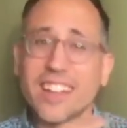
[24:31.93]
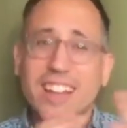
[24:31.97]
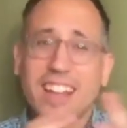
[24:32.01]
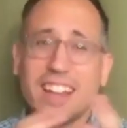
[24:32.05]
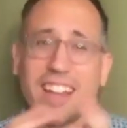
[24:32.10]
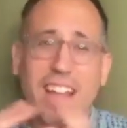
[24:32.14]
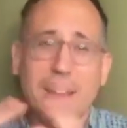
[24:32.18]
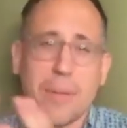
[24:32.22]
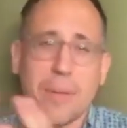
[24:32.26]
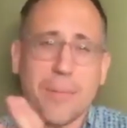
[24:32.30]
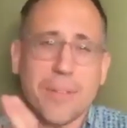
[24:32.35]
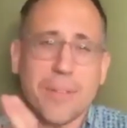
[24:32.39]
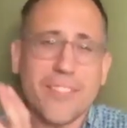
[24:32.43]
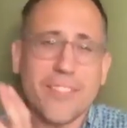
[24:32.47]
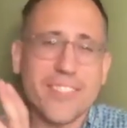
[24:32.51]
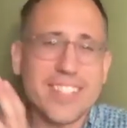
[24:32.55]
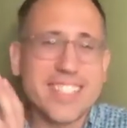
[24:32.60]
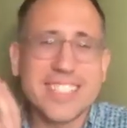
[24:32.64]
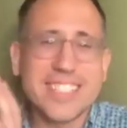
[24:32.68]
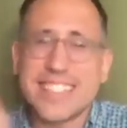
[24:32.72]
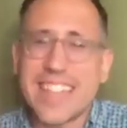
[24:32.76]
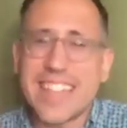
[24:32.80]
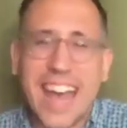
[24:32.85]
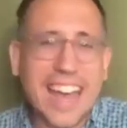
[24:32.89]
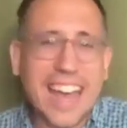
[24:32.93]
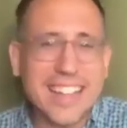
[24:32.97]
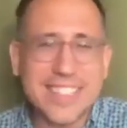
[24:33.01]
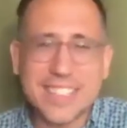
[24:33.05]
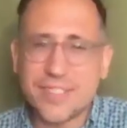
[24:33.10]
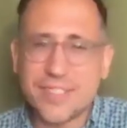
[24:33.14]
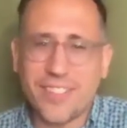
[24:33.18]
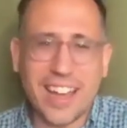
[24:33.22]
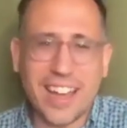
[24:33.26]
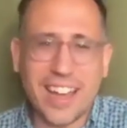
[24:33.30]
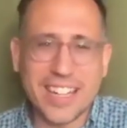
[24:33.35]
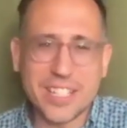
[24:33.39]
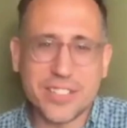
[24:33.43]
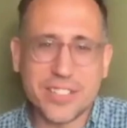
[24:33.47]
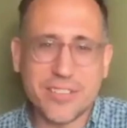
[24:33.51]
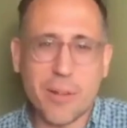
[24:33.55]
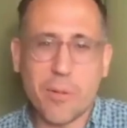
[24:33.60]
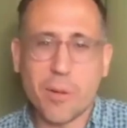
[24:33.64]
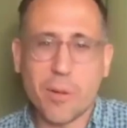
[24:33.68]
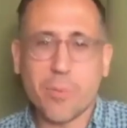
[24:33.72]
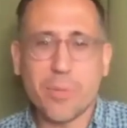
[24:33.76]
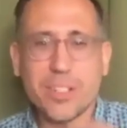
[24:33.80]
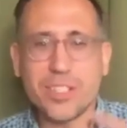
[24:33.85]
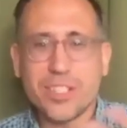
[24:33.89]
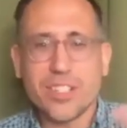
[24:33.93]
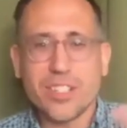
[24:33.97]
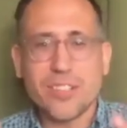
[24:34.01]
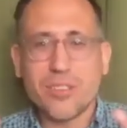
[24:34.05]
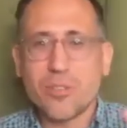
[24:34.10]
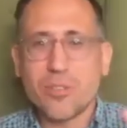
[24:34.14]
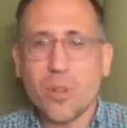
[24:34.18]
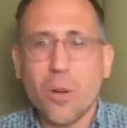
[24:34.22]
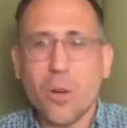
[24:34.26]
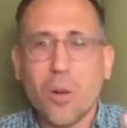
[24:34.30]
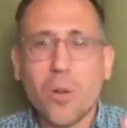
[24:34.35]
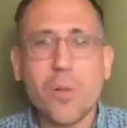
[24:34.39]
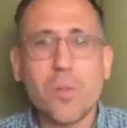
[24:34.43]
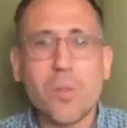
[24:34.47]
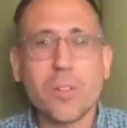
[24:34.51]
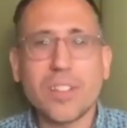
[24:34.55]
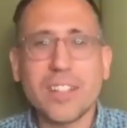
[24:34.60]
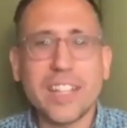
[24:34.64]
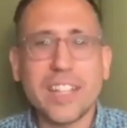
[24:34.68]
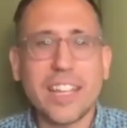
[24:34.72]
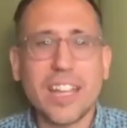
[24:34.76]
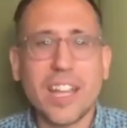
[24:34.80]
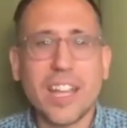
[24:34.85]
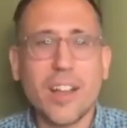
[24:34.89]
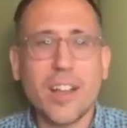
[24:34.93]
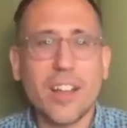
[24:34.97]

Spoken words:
maybe not even satisfied is the right word, but just totally